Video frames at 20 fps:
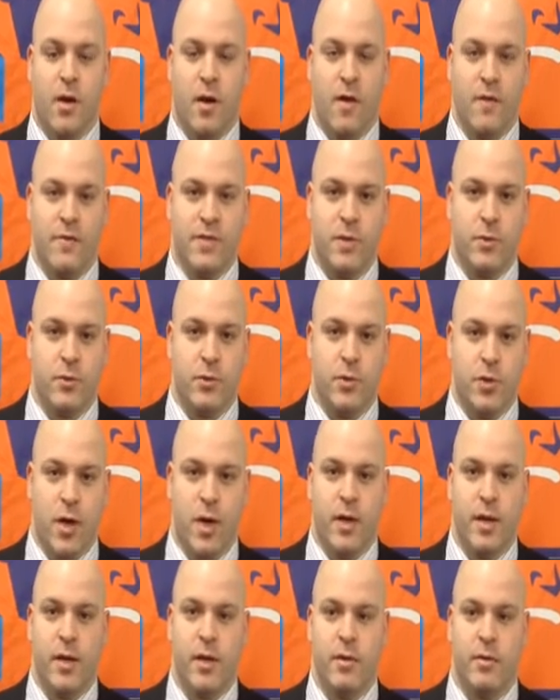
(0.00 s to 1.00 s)
obviously we're
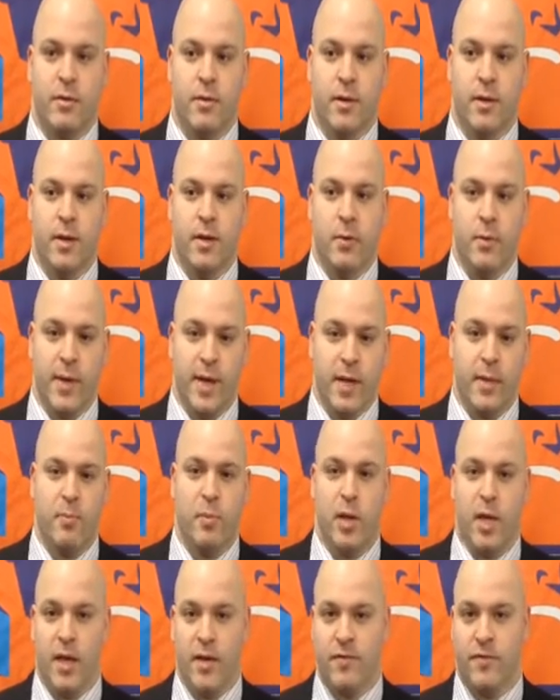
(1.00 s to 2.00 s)
trying to, we had to
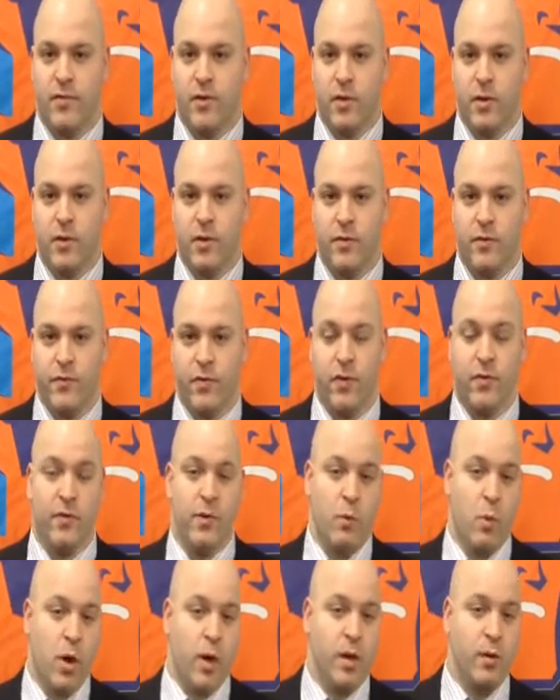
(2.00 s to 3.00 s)
play for if
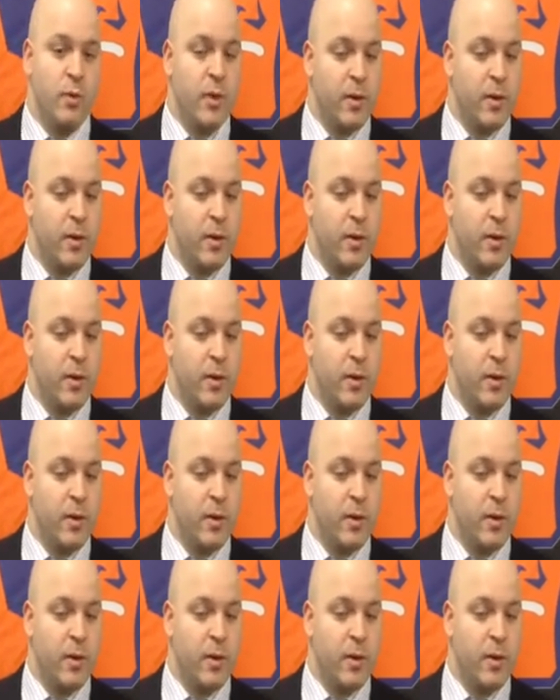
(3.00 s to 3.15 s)
we wanted,